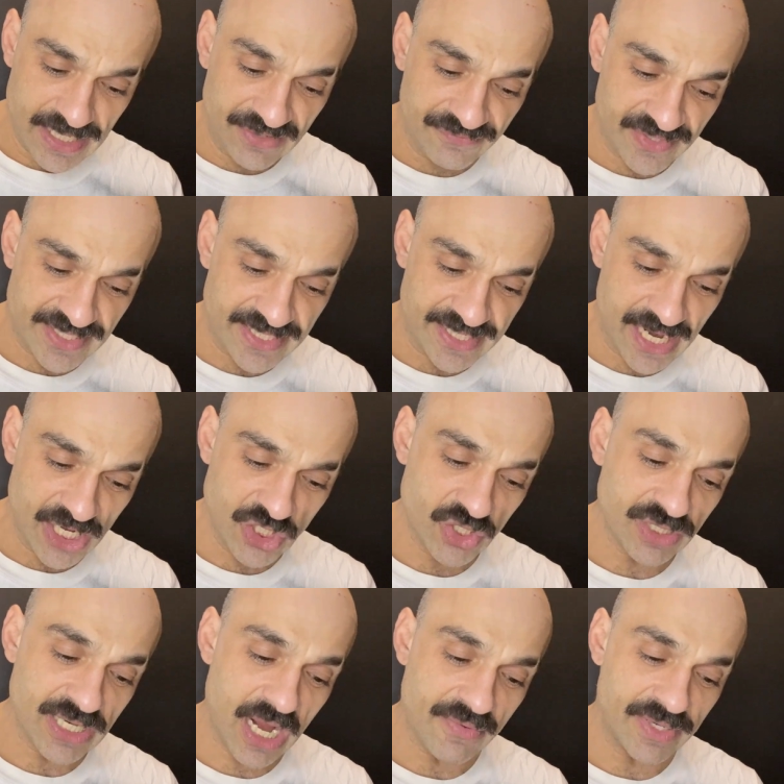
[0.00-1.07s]

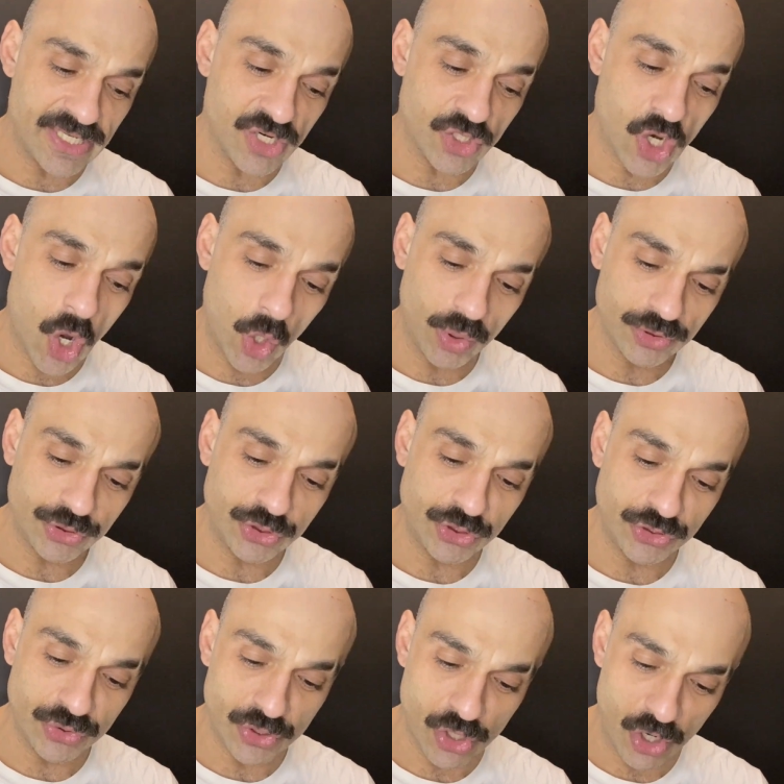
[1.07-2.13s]
Investigation currently on hold due
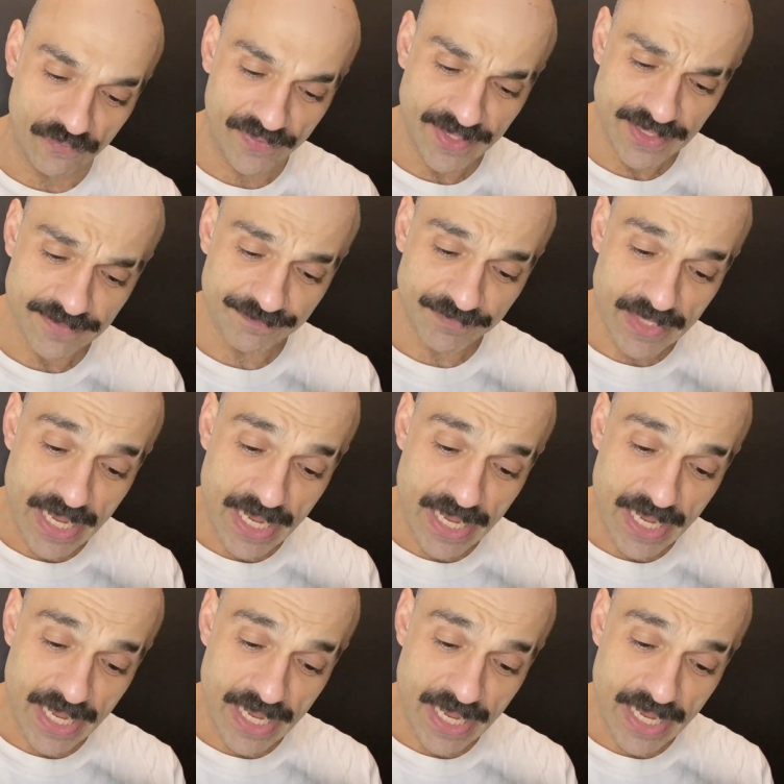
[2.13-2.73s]
to COVID.